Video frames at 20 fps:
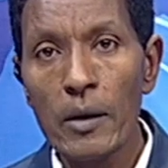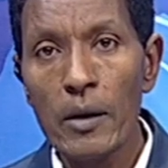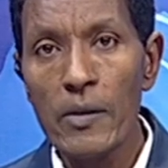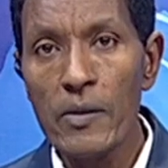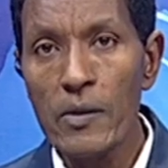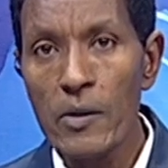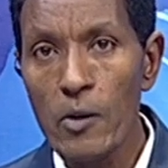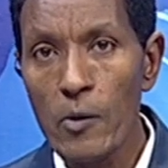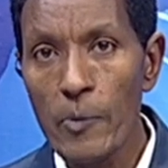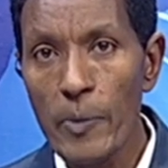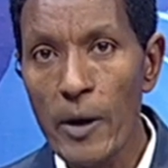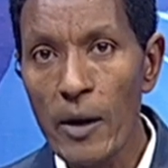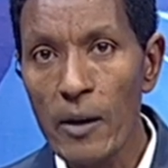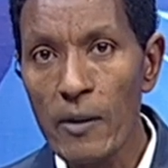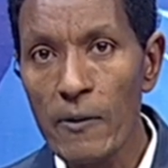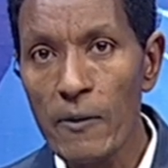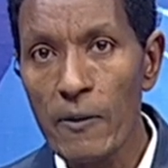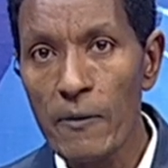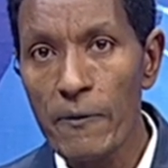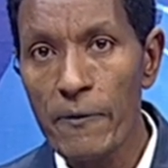Ethiopia
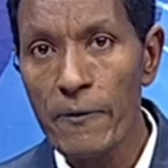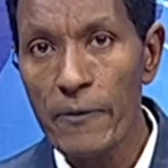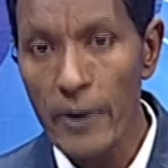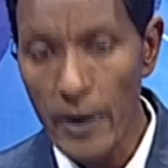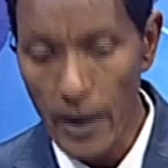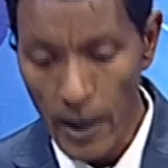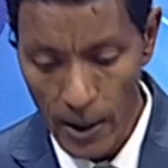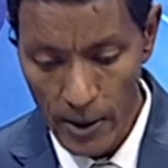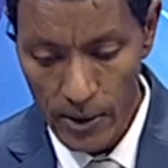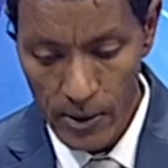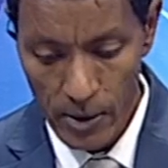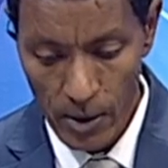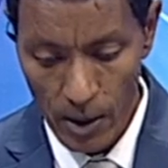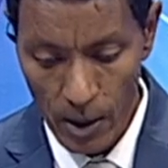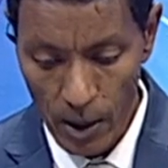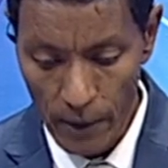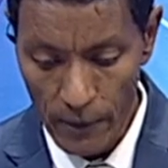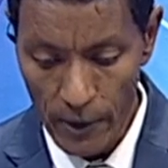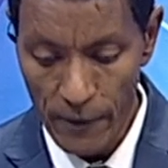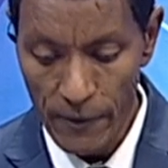and France
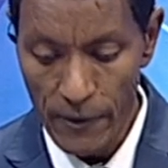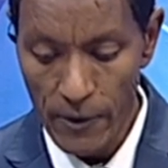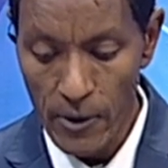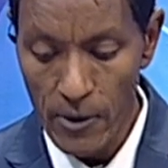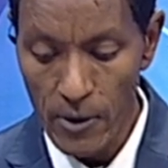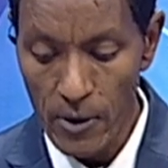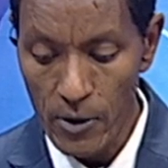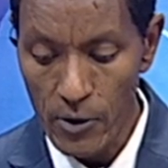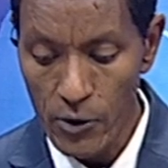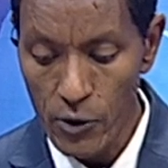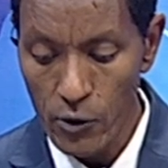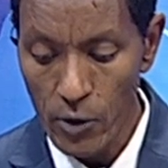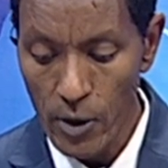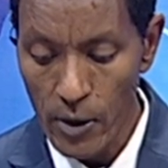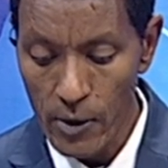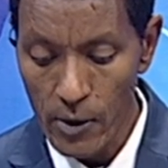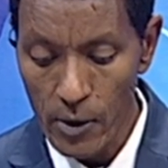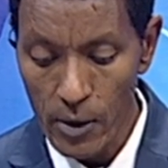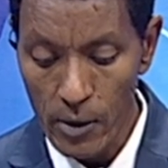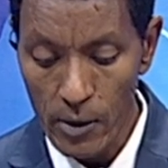have further
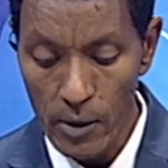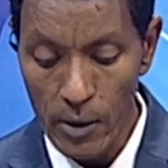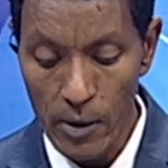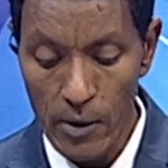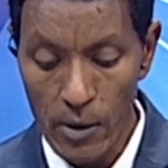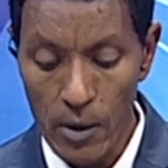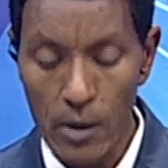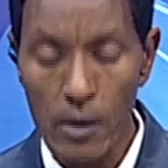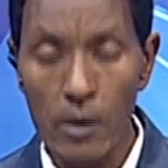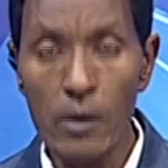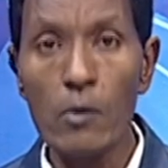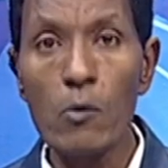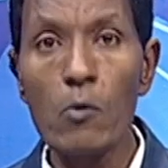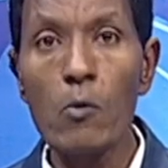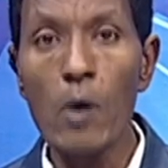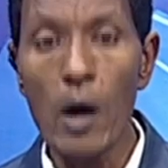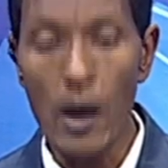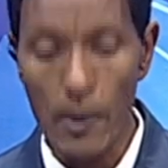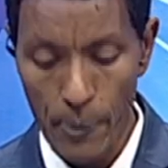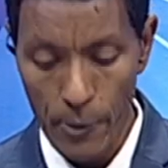strengthened their
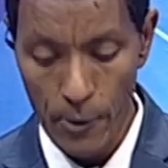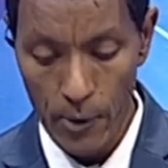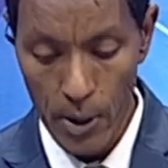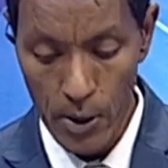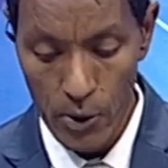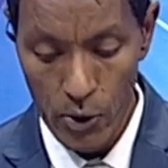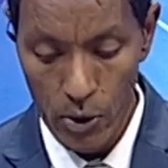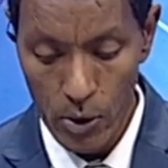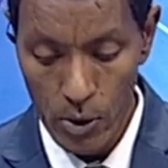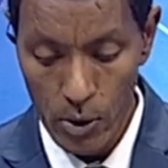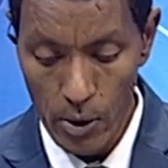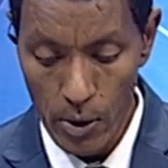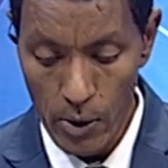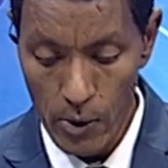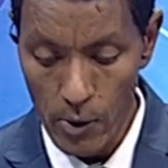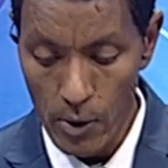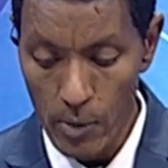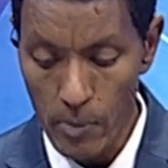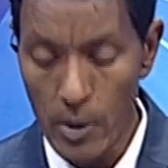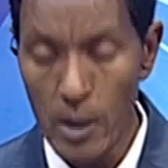cooperation
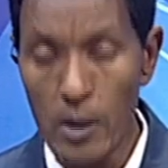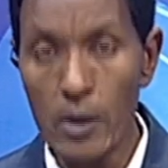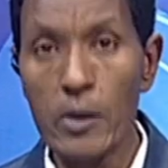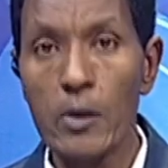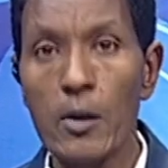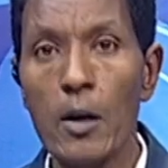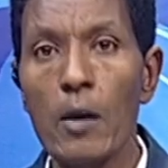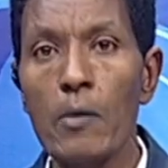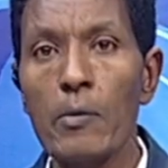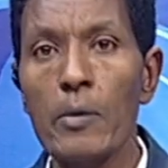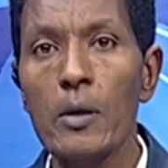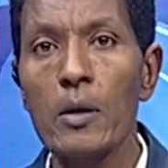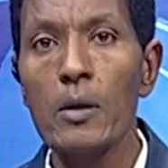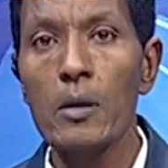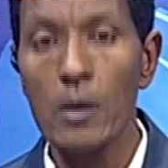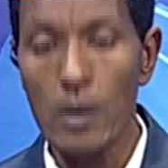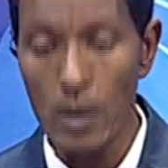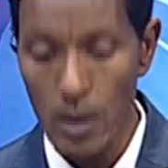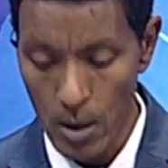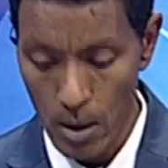in the
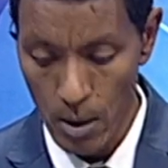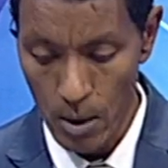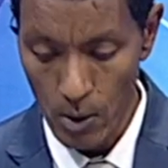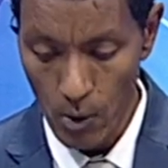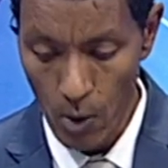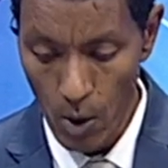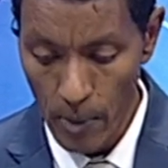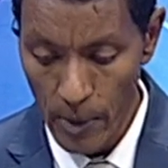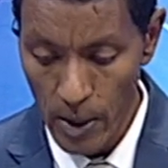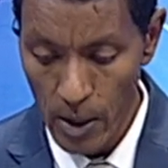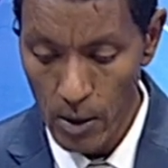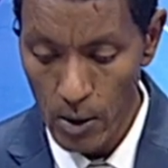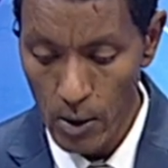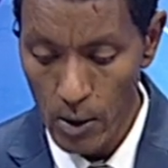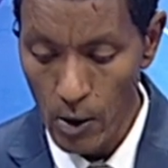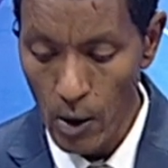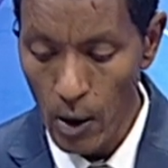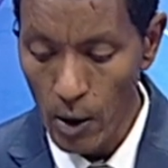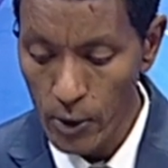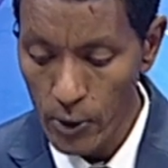military, economic,
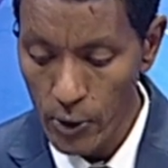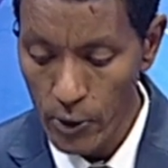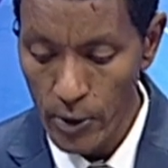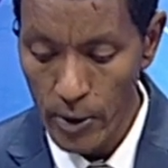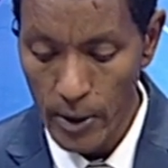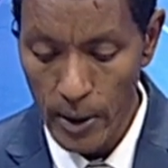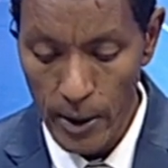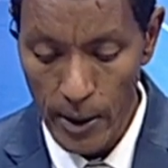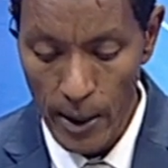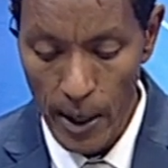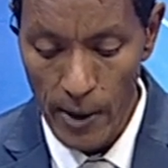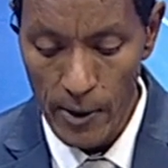cultural, and